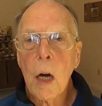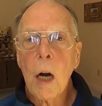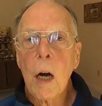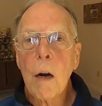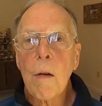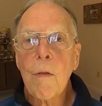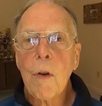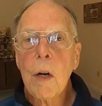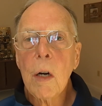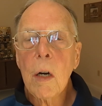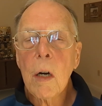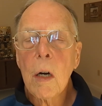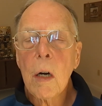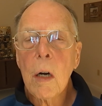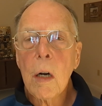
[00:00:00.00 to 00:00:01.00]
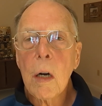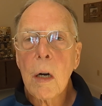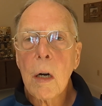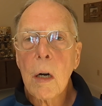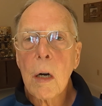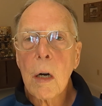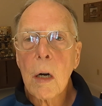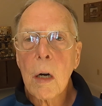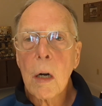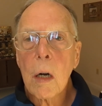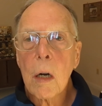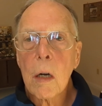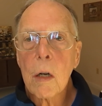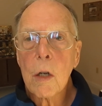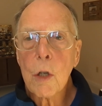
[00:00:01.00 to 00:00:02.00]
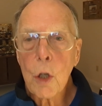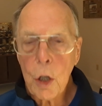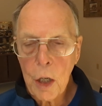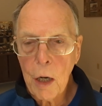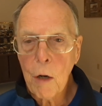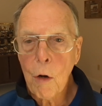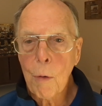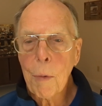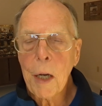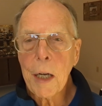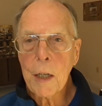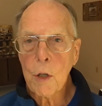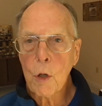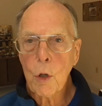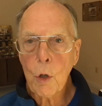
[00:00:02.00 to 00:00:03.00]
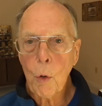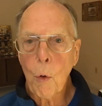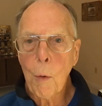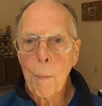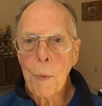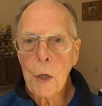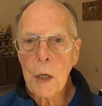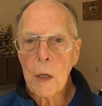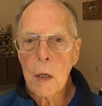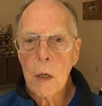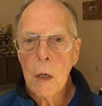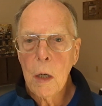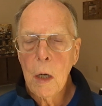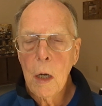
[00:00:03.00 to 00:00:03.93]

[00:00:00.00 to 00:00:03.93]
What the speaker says: of Scarab and the Scorpion,